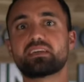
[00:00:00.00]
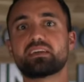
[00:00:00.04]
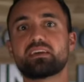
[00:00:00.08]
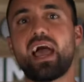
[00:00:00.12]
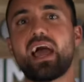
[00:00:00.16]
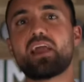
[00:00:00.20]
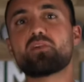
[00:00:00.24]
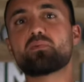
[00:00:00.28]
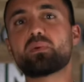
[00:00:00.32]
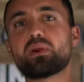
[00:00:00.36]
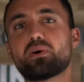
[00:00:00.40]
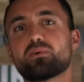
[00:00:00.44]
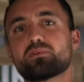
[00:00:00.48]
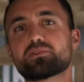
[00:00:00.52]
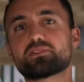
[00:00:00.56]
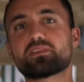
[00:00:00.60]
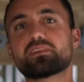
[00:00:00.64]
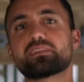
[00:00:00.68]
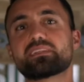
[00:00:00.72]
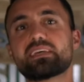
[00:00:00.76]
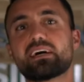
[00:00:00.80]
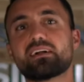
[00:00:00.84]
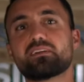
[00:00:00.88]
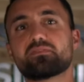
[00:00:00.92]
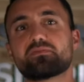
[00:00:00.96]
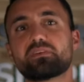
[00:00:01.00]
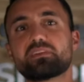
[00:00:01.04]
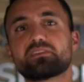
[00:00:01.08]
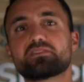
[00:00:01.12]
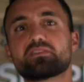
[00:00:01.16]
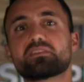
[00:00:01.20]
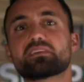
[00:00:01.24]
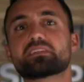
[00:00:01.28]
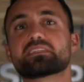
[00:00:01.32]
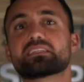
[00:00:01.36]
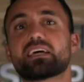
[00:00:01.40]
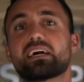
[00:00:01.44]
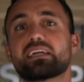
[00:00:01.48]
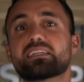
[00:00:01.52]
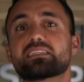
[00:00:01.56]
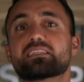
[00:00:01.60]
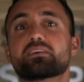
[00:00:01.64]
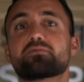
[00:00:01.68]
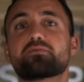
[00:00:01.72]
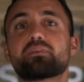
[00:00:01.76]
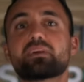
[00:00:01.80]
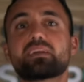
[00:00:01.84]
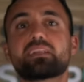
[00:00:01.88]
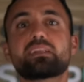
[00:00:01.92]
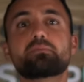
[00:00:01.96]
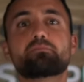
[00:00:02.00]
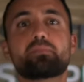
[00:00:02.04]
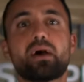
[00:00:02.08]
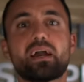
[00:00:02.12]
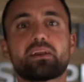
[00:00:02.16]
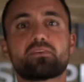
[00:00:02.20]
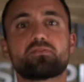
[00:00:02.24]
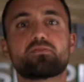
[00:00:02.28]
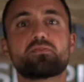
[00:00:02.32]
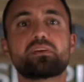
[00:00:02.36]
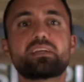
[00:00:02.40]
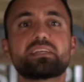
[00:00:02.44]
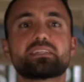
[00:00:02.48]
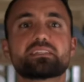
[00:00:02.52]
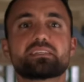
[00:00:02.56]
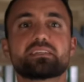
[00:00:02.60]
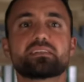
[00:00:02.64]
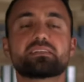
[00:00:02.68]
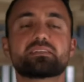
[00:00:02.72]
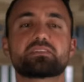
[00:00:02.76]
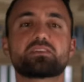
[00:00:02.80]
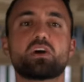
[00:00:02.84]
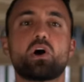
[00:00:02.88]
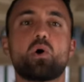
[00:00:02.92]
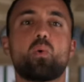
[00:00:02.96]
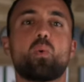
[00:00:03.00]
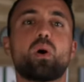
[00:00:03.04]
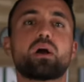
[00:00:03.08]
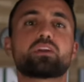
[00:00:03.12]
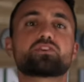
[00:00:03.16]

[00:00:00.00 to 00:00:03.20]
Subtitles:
And we also delve into the scientifically backed reasons why